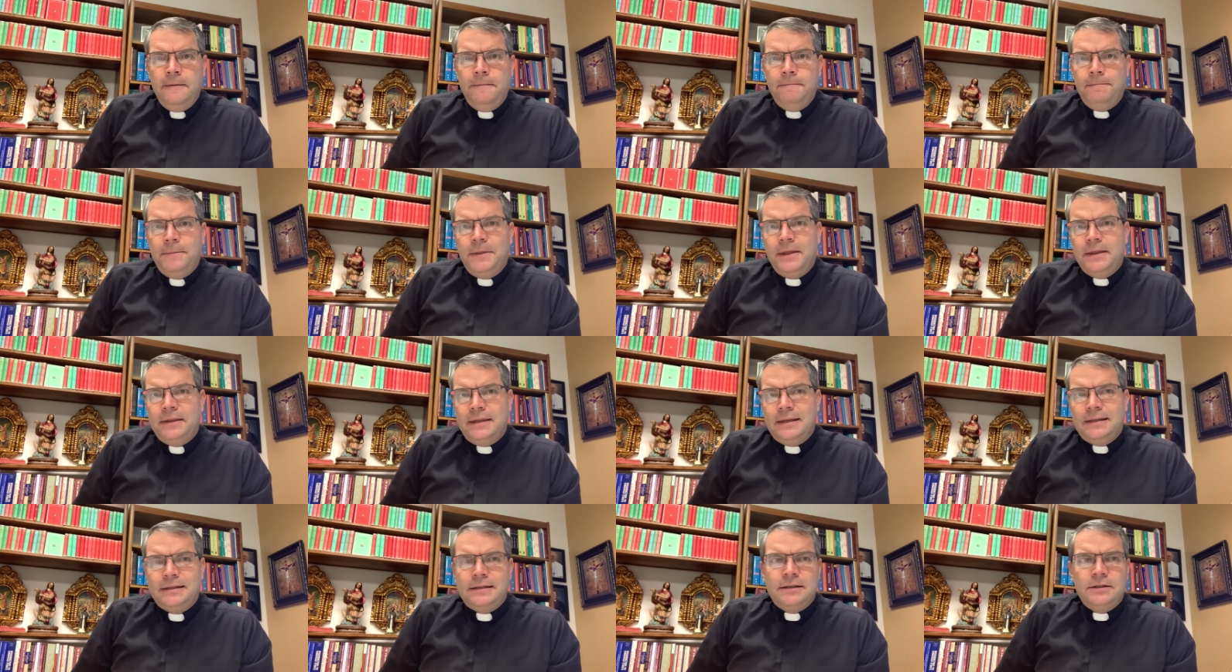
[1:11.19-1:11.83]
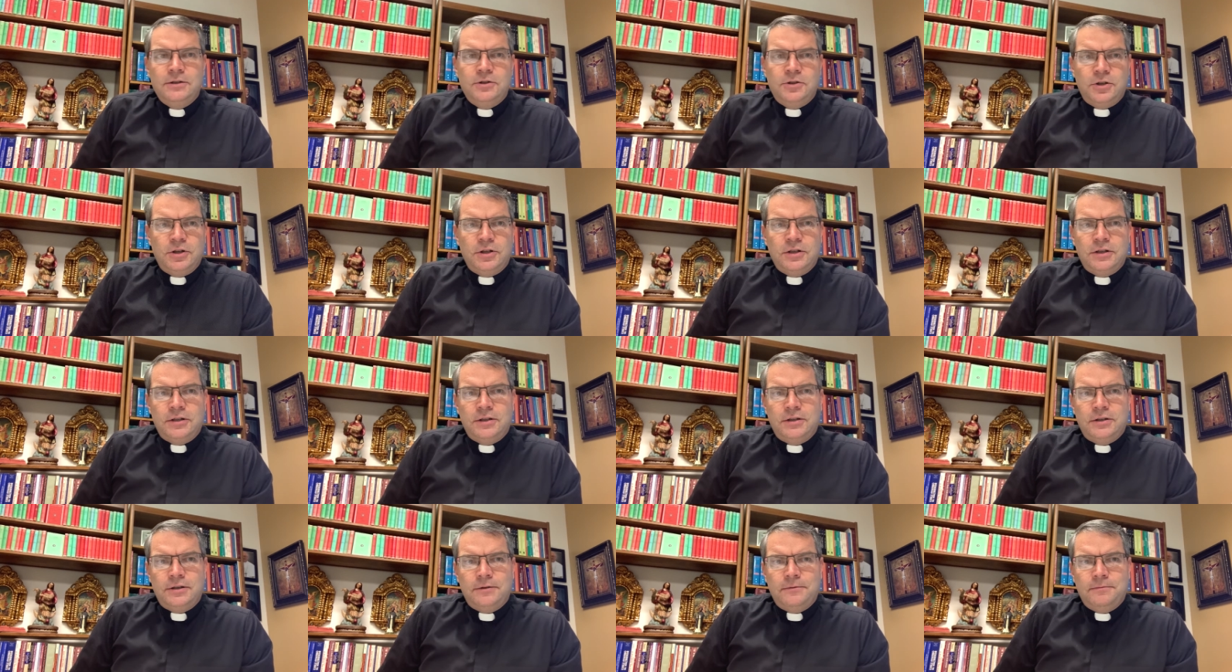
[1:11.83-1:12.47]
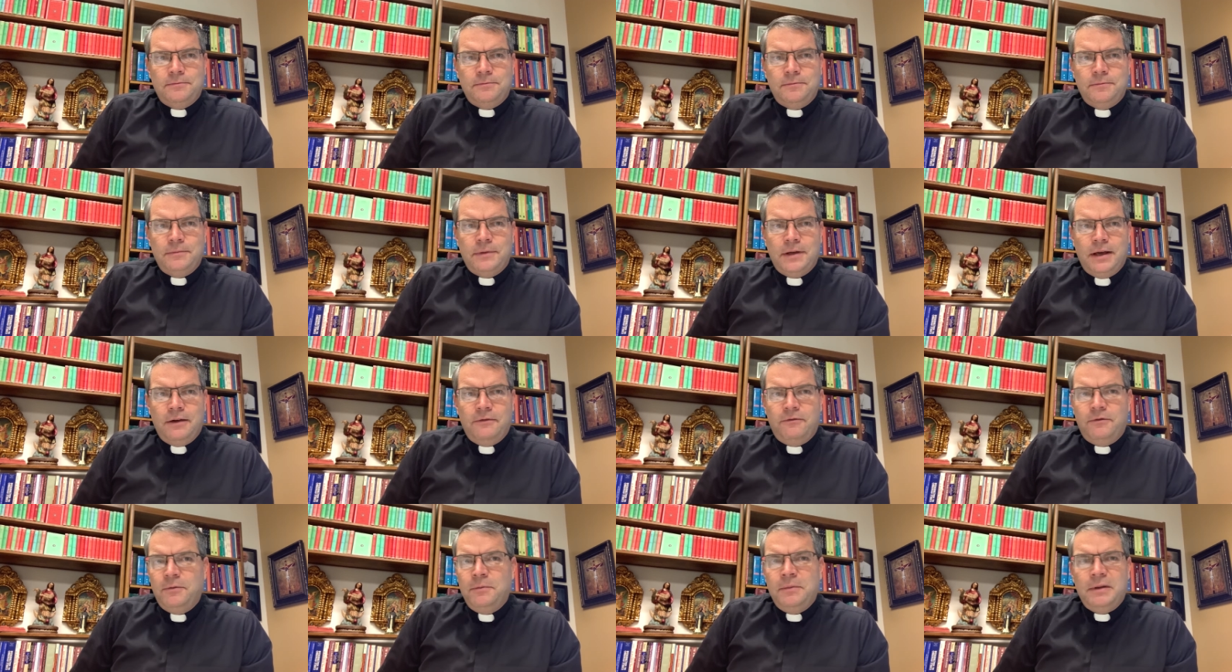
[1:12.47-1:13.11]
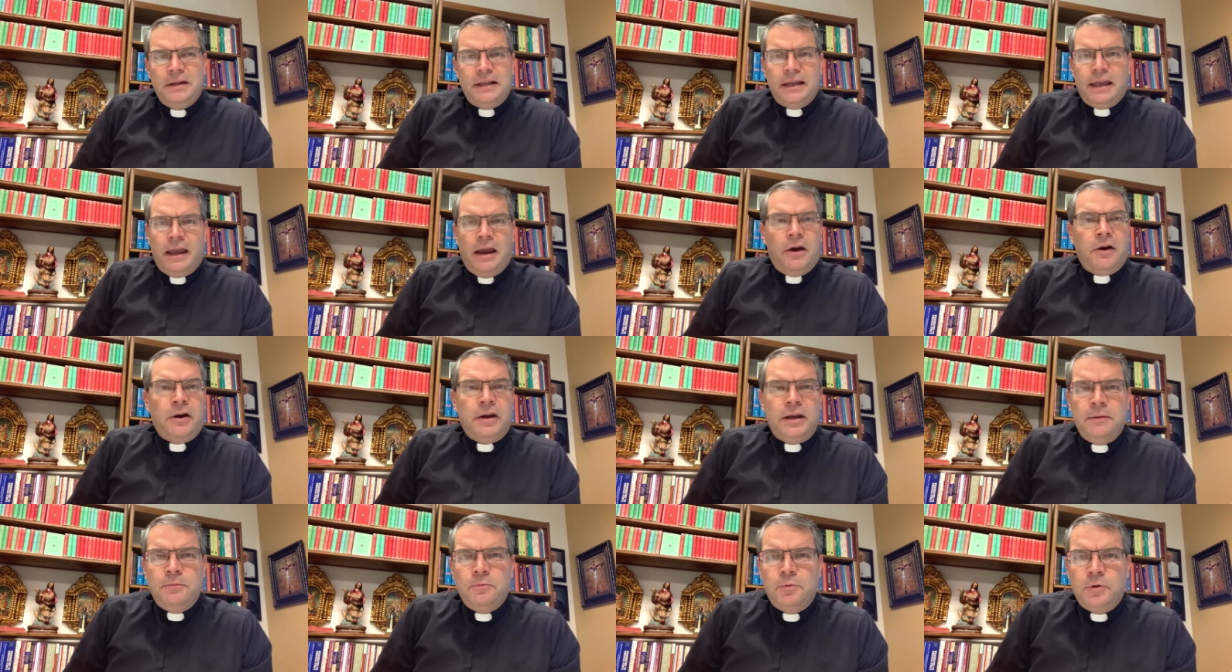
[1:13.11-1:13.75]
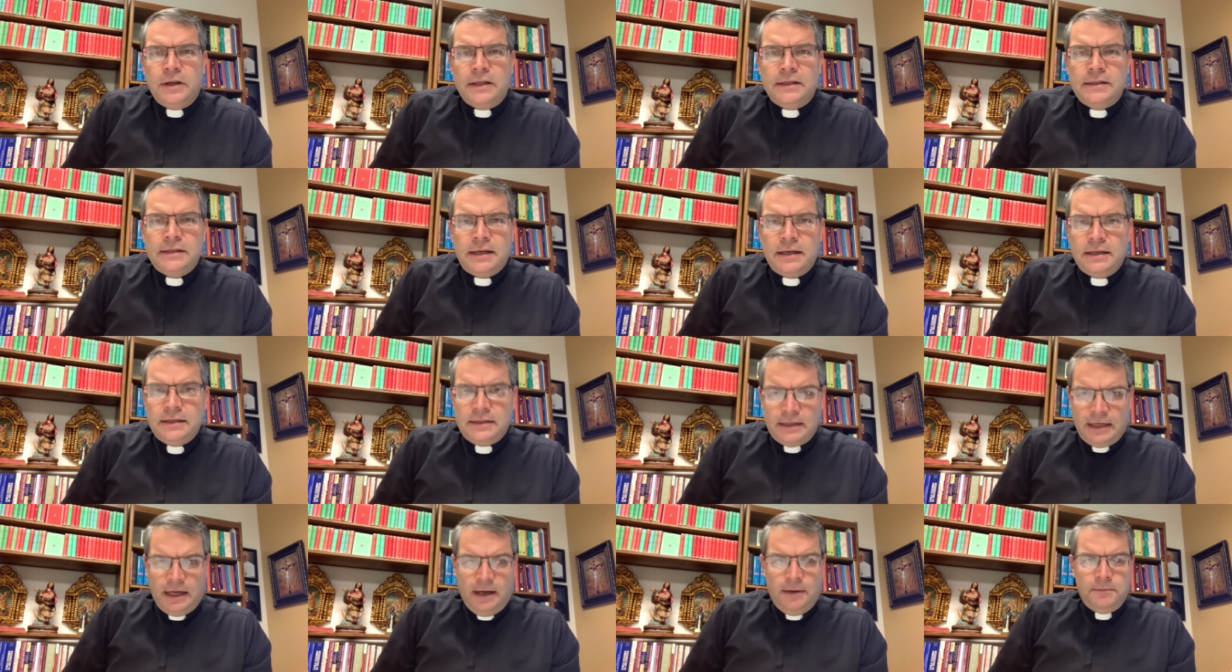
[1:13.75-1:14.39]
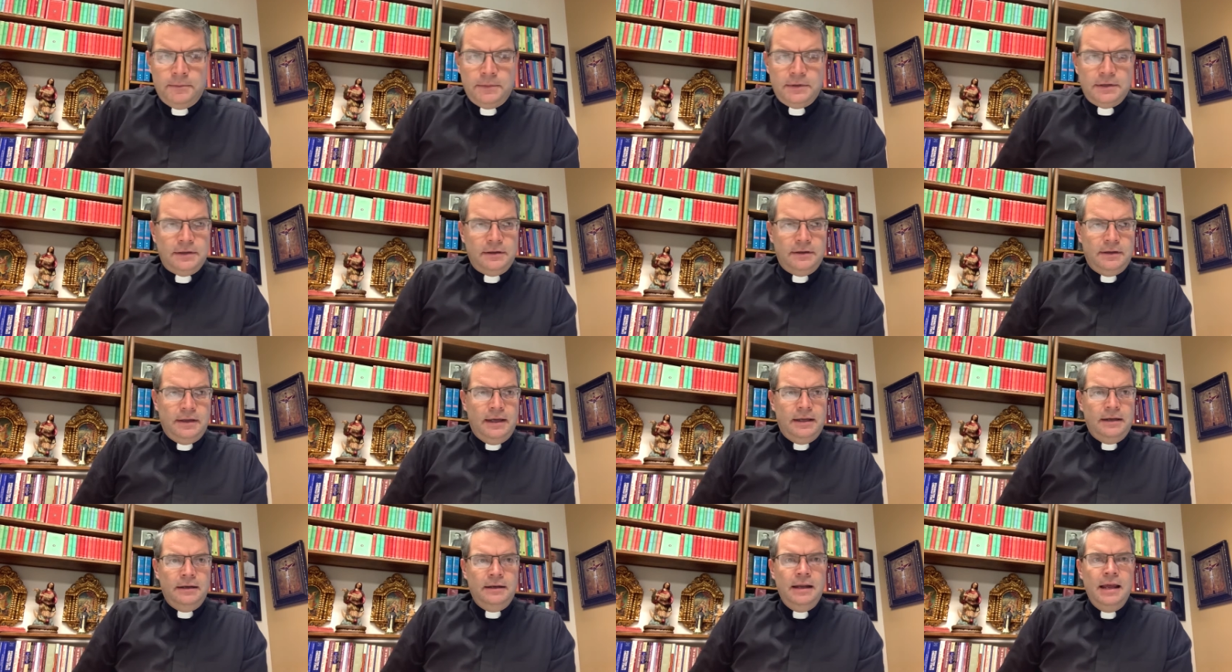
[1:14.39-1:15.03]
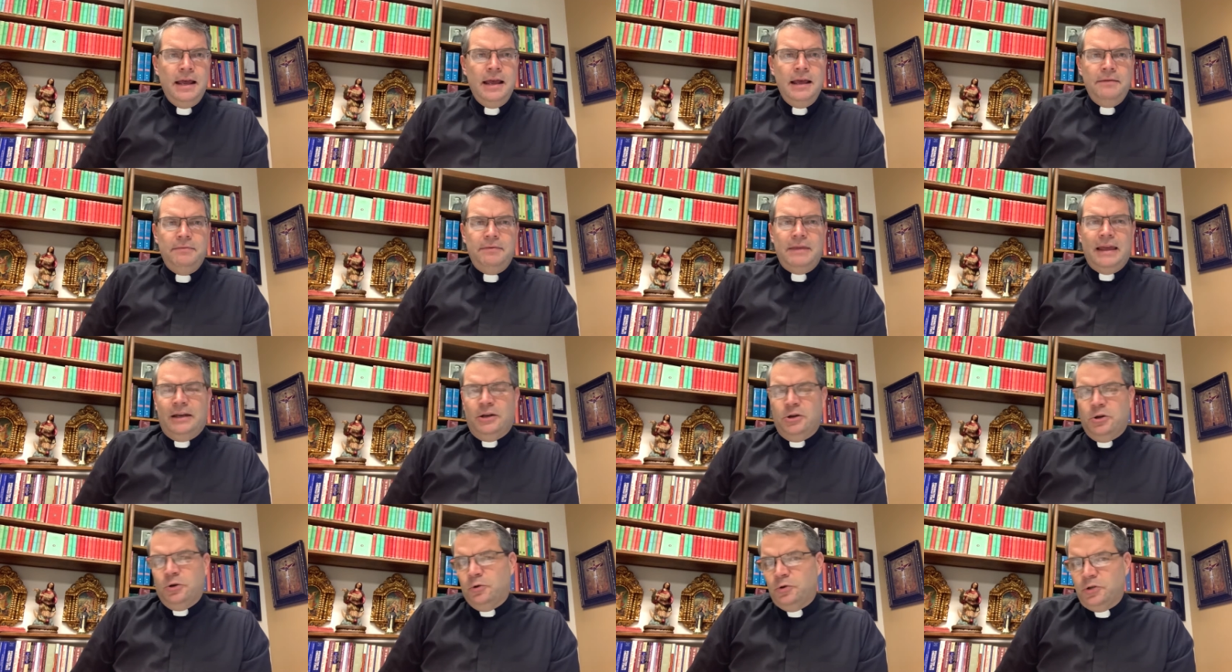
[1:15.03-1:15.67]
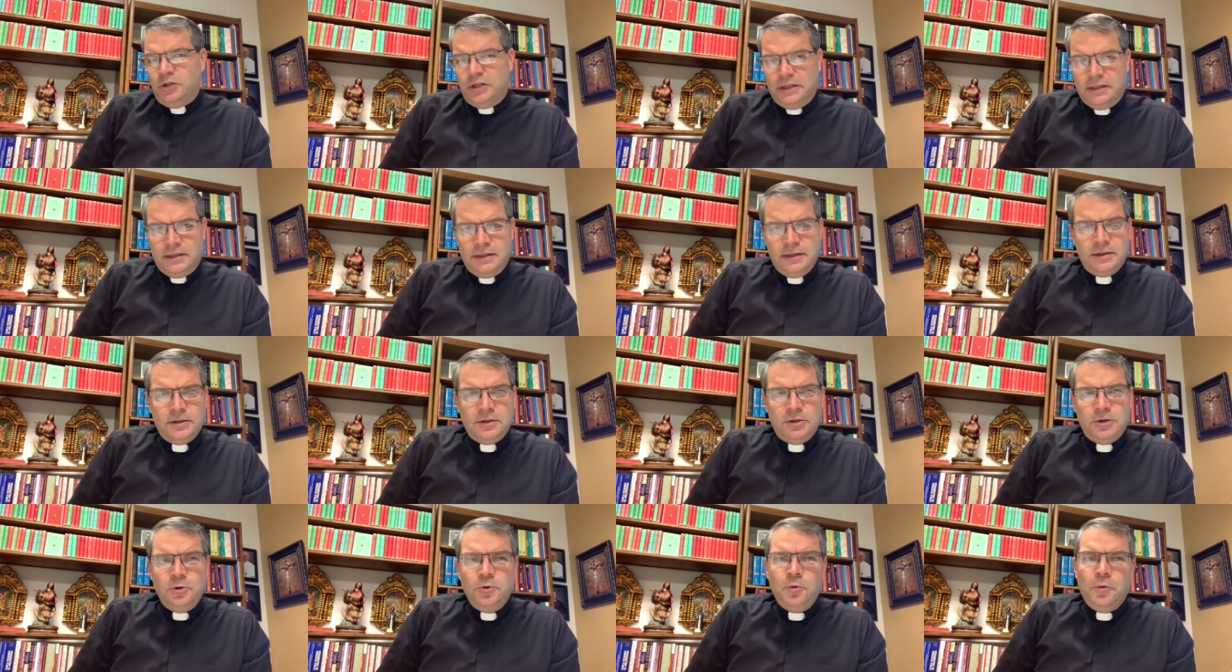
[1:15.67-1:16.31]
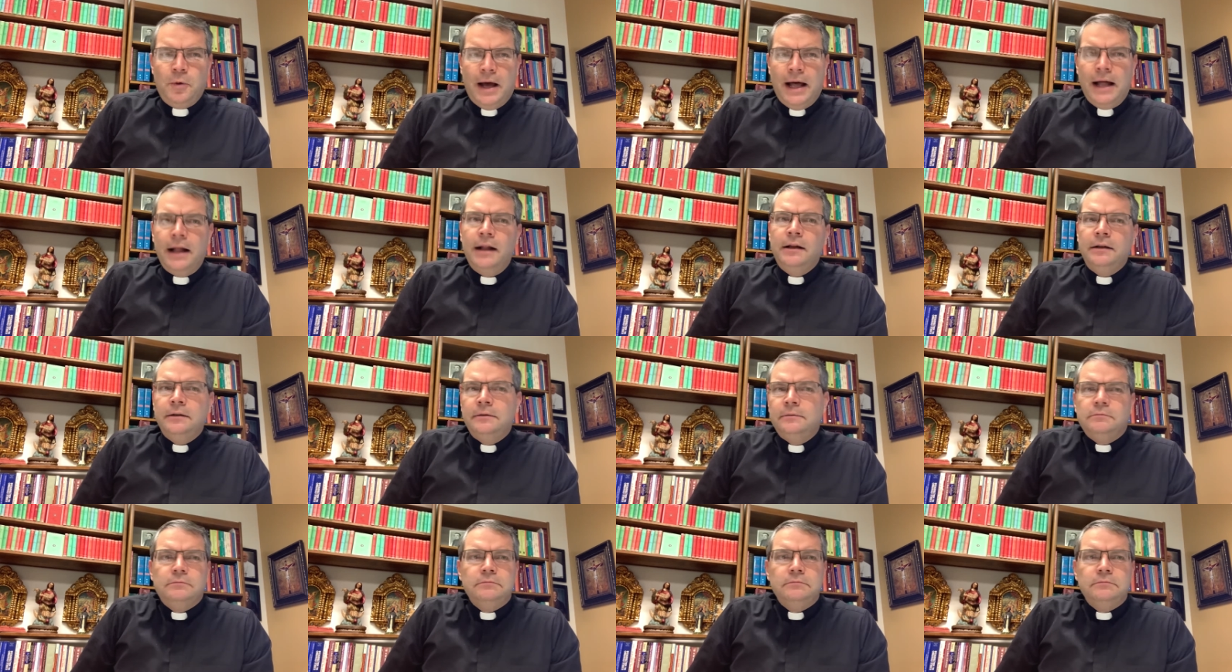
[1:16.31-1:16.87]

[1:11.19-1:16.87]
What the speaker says: this is just familiarity breeds contempt, that they knew Jesus too well.